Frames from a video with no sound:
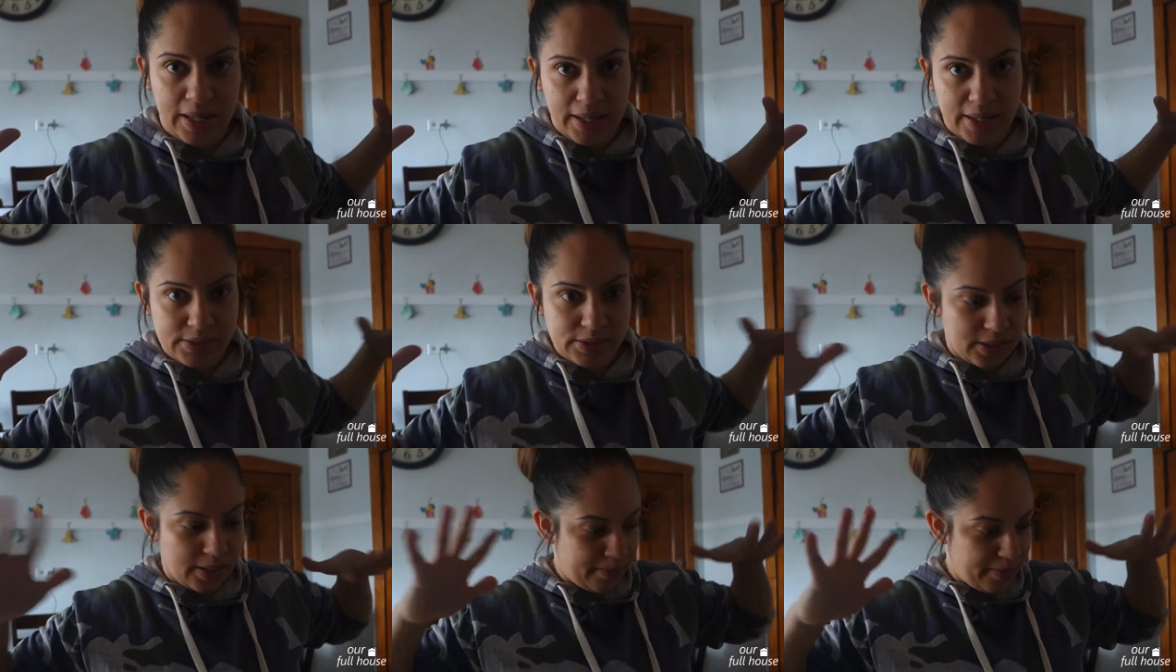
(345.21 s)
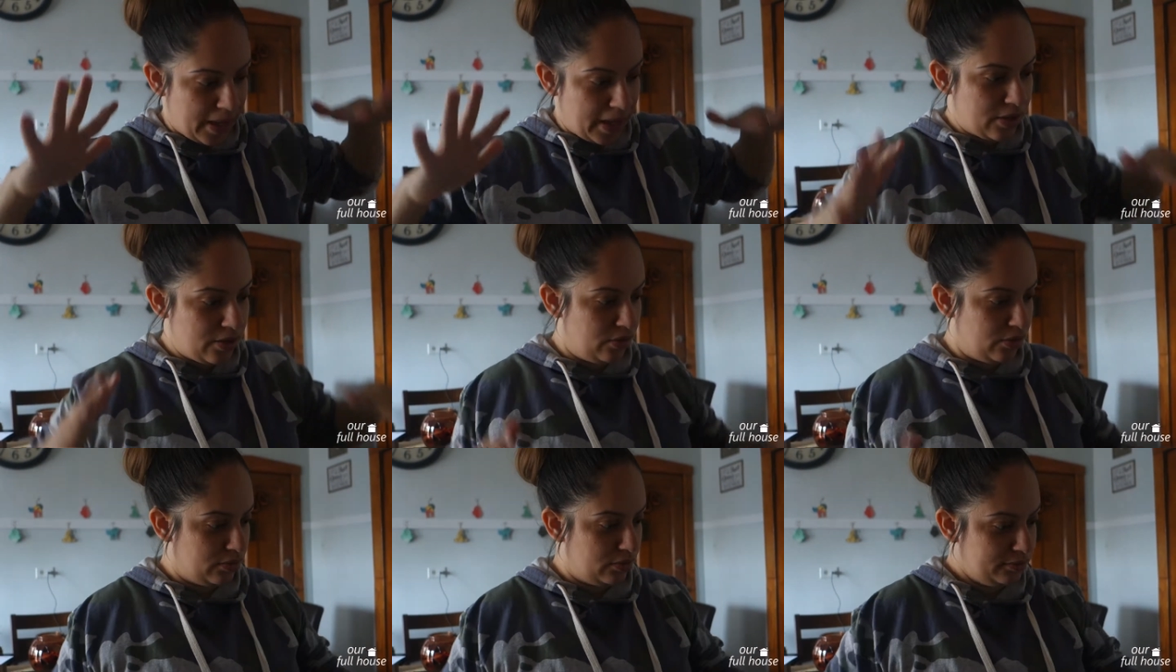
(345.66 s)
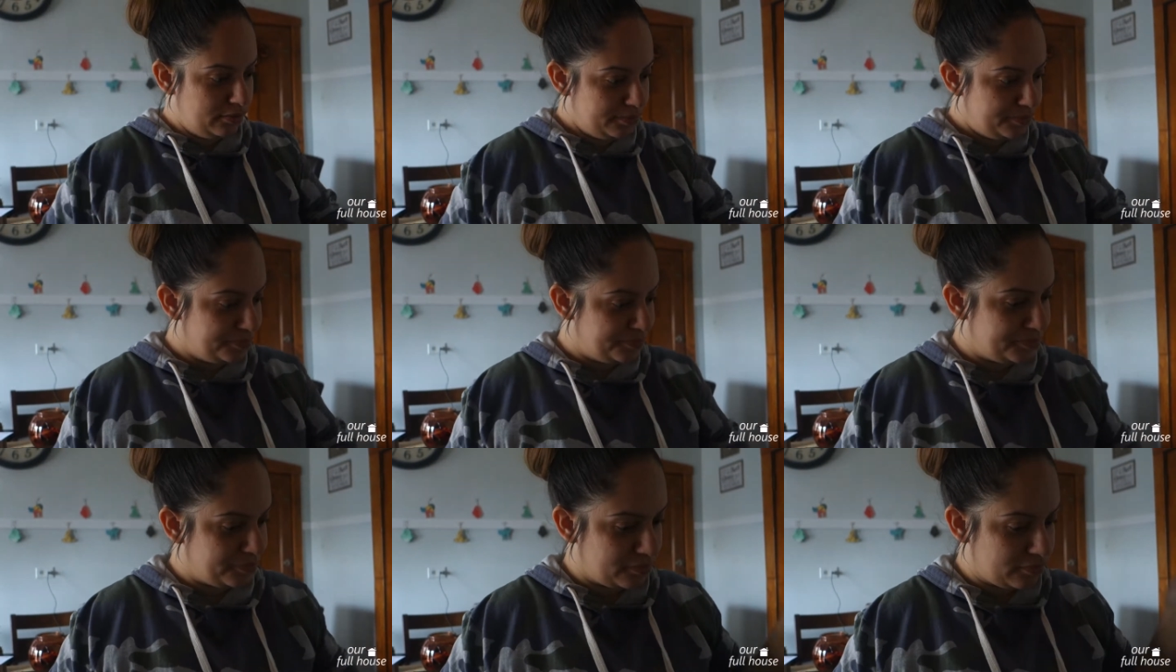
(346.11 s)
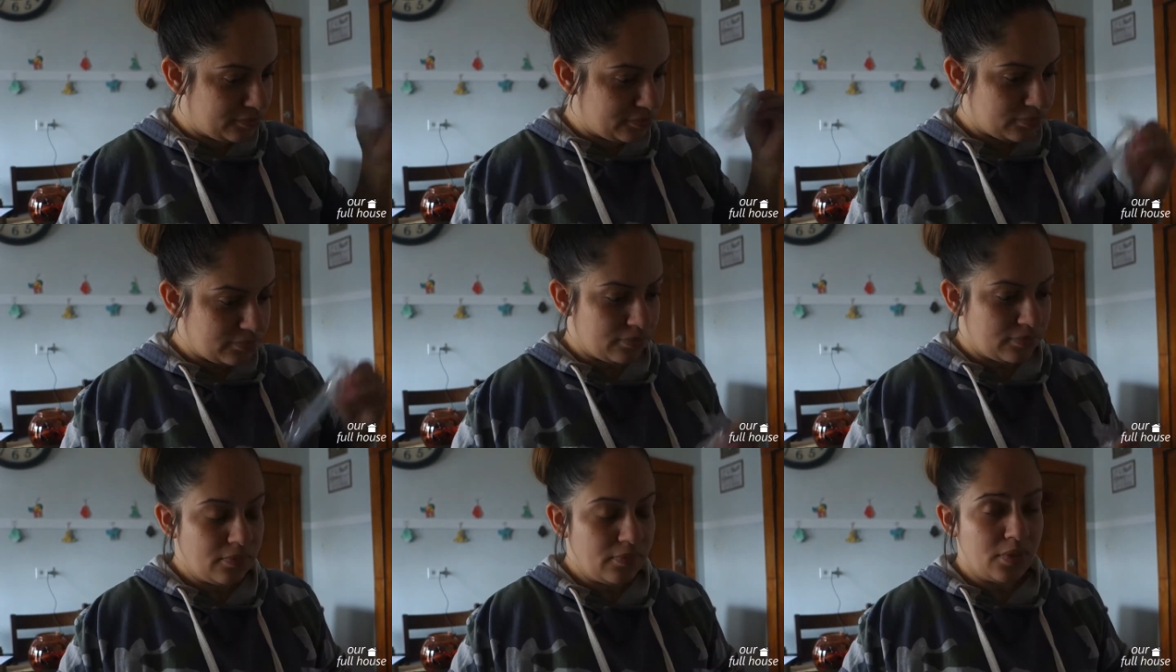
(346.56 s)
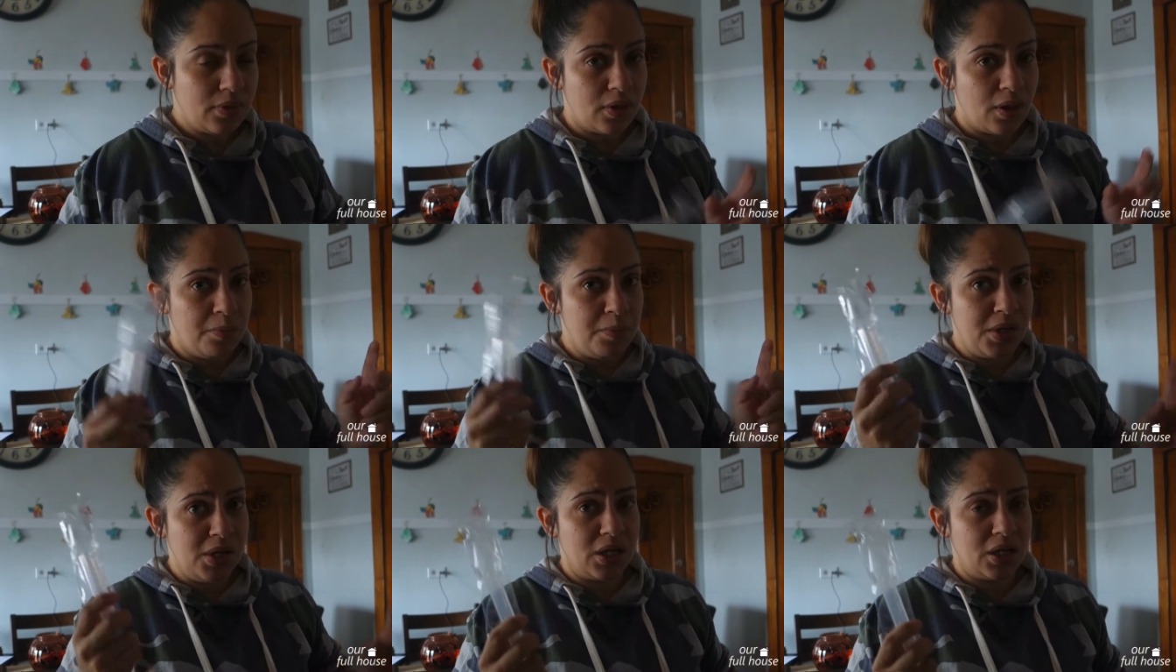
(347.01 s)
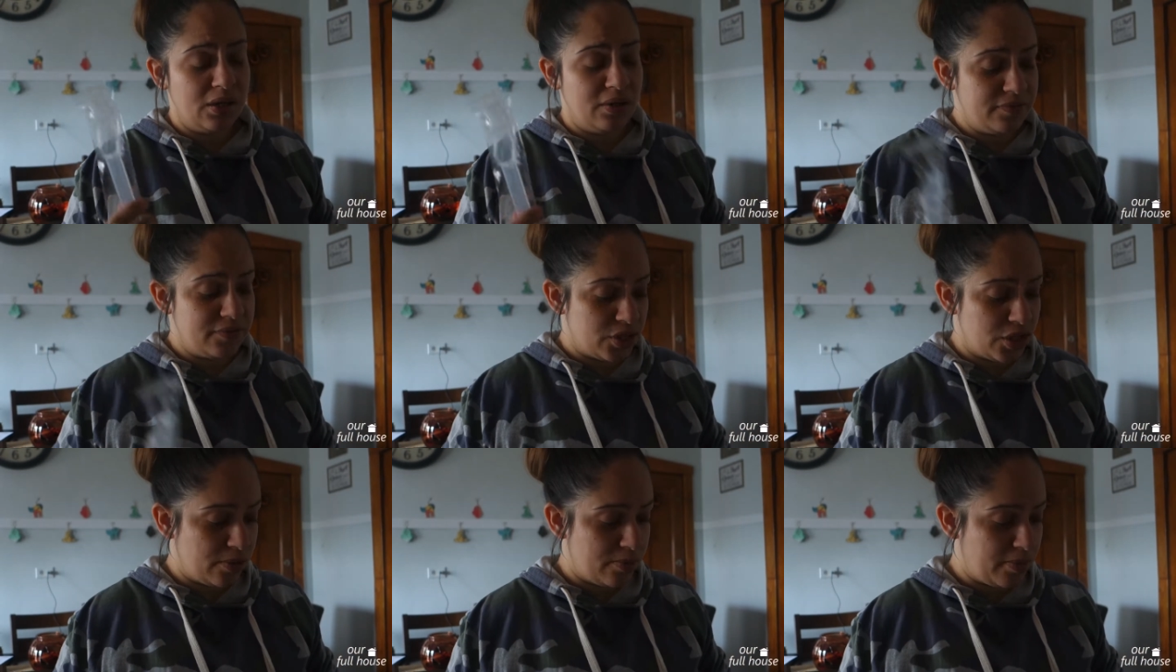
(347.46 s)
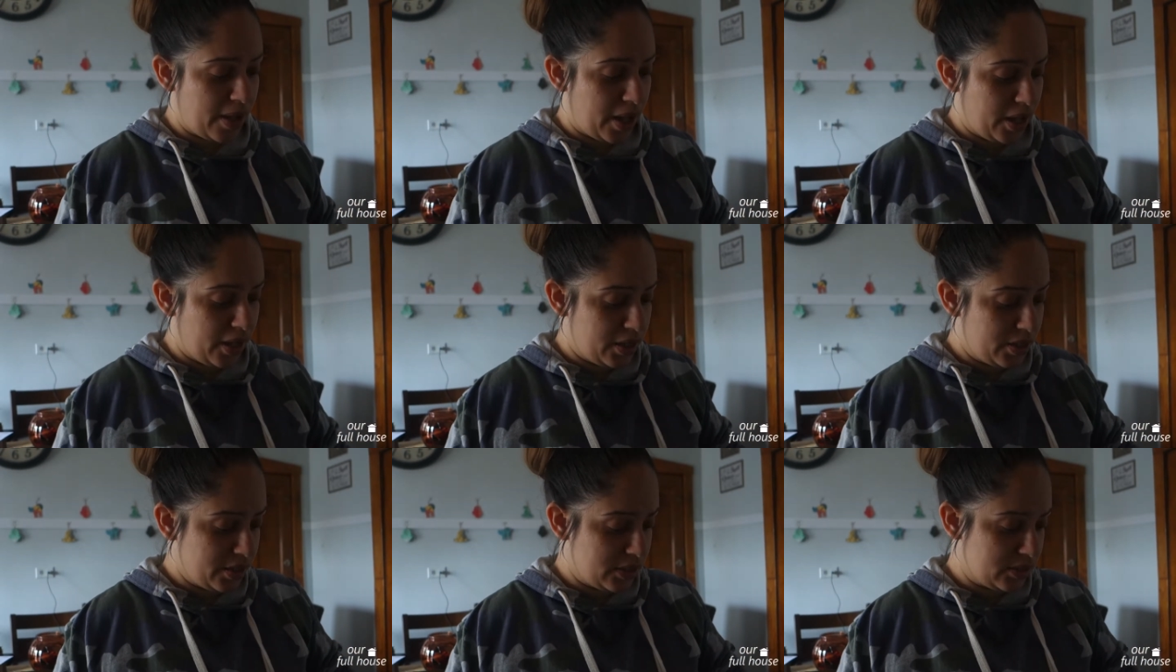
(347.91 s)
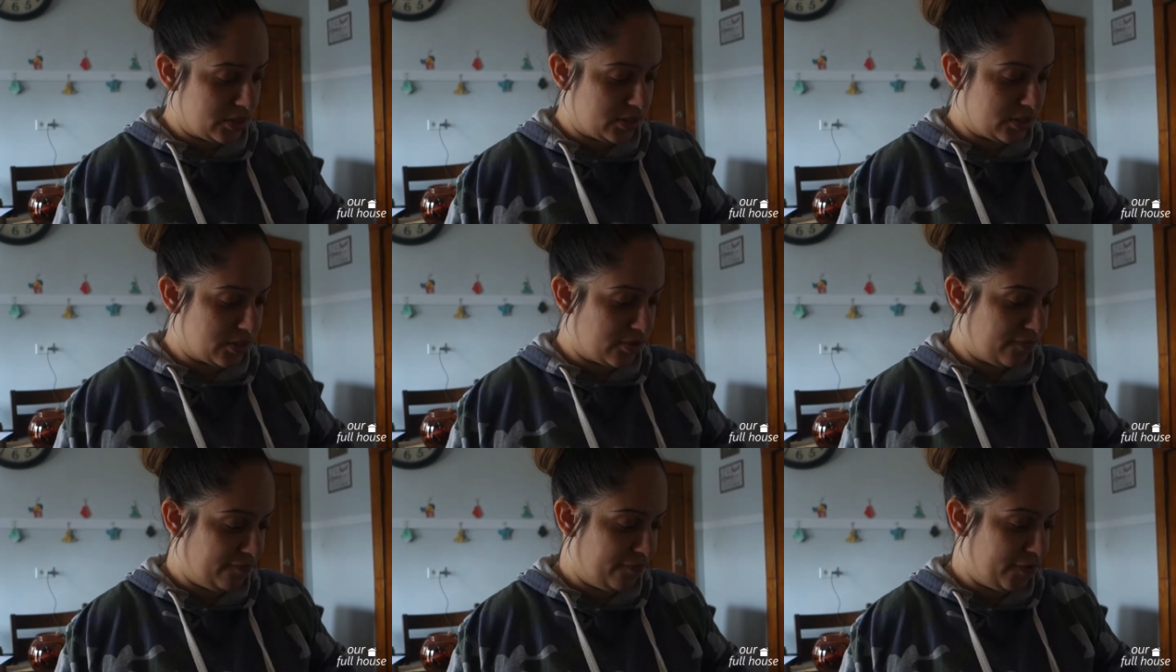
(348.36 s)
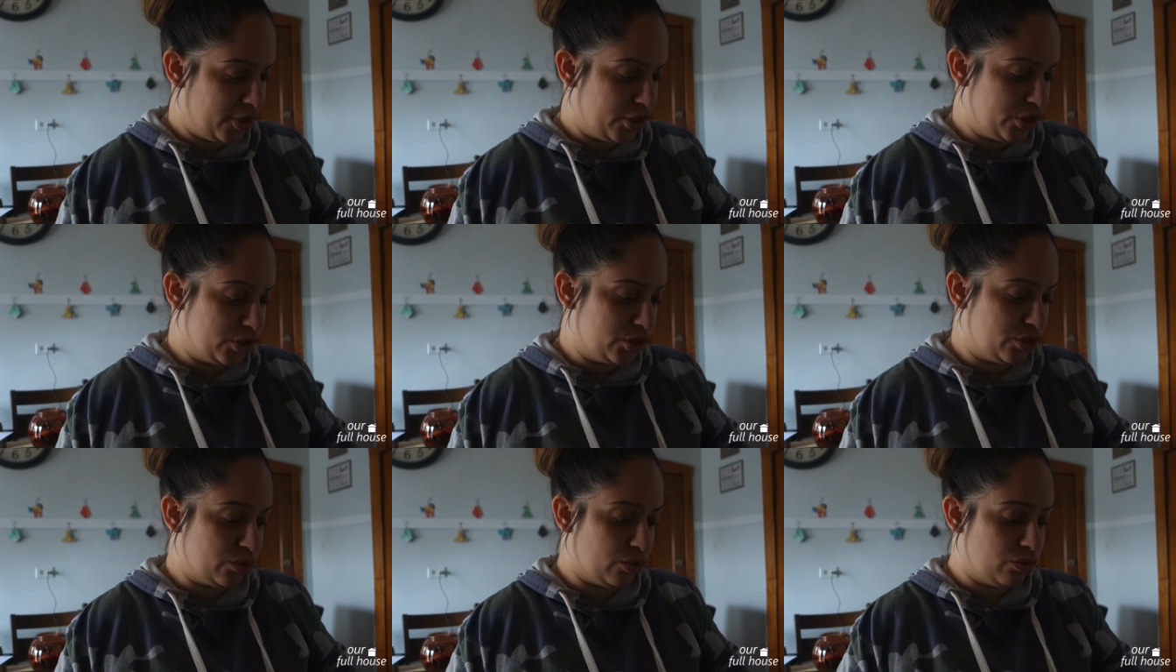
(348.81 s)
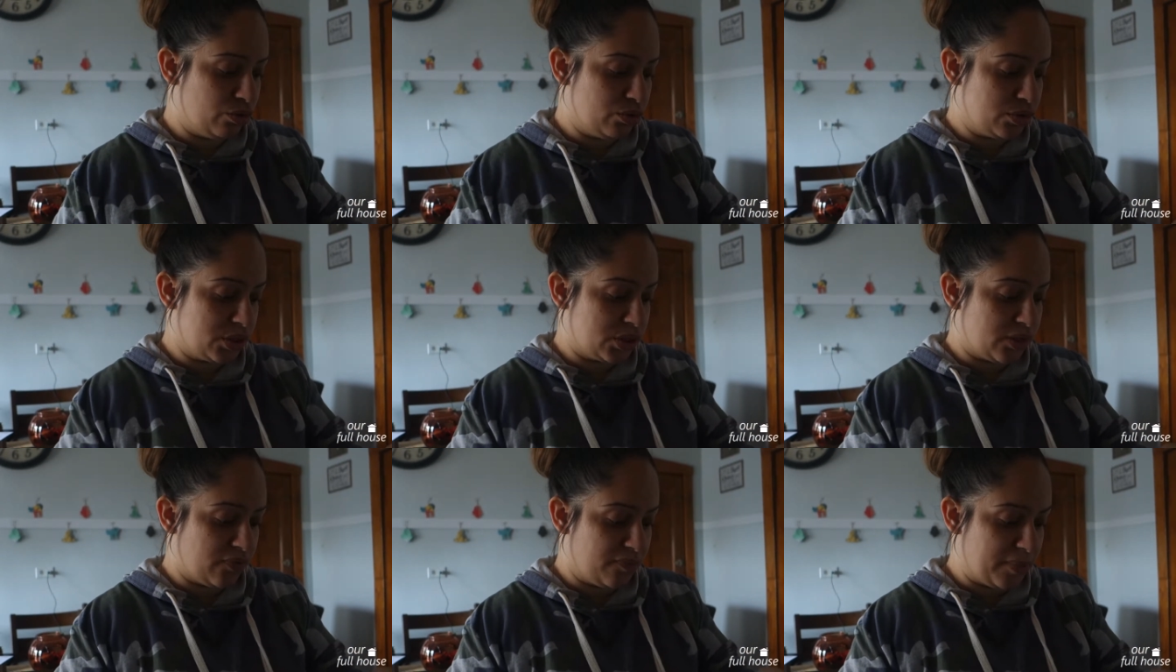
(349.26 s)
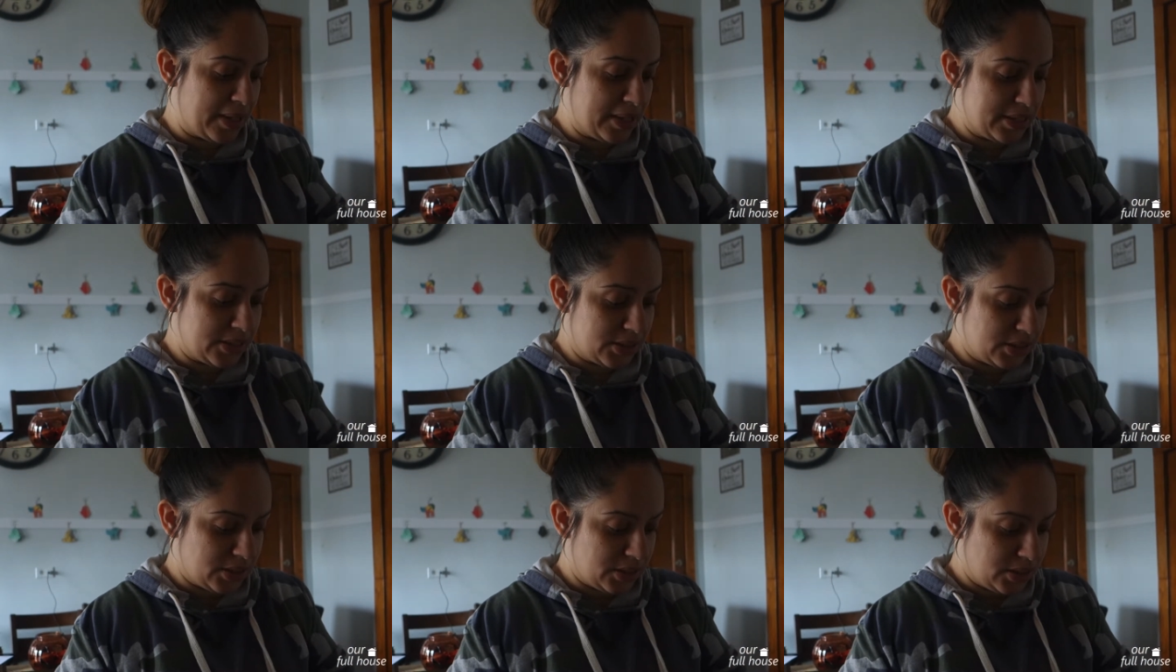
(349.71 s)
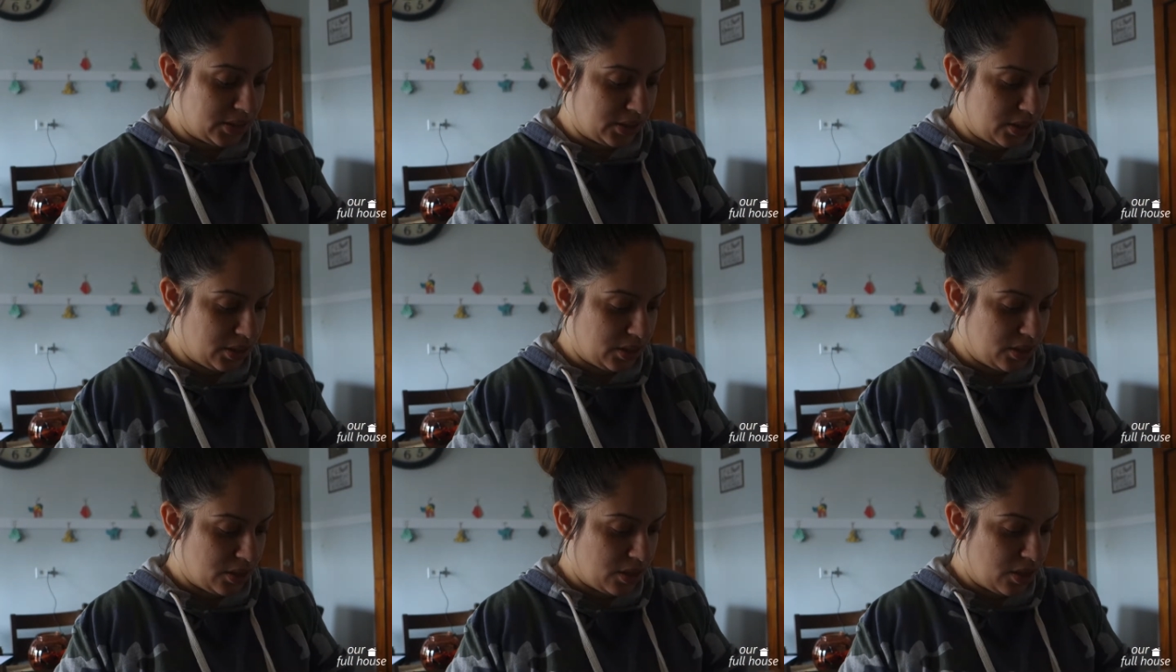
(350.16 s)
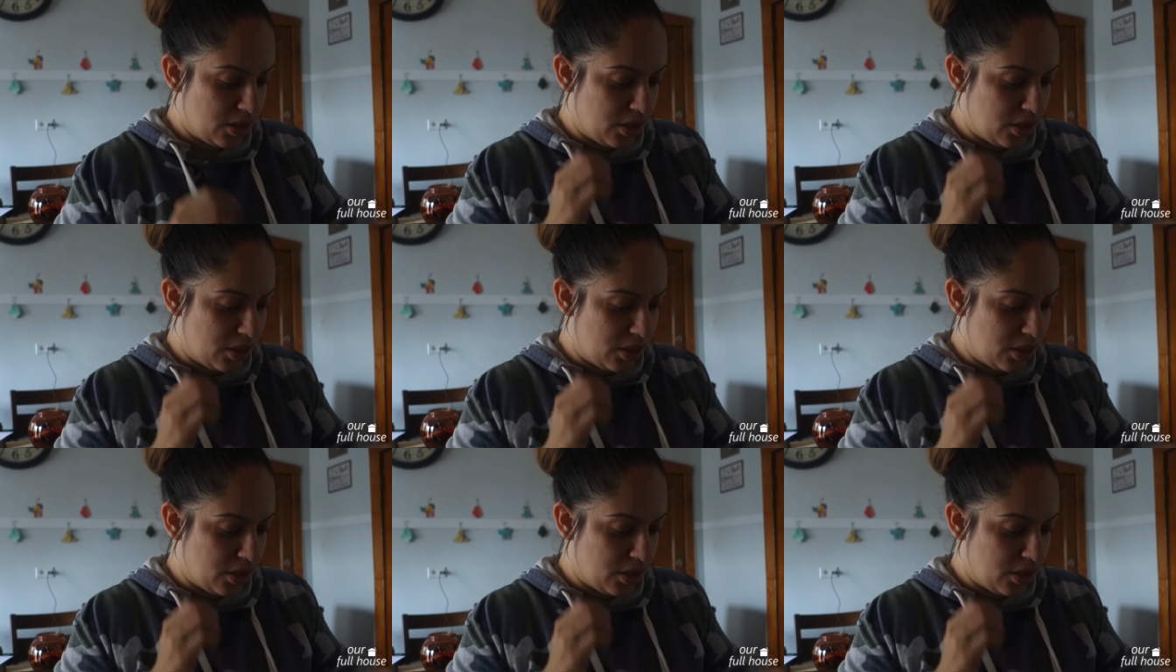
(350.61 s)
right, guys, I'm back home. I'm gonna give Jeremiah his first dose of medicine.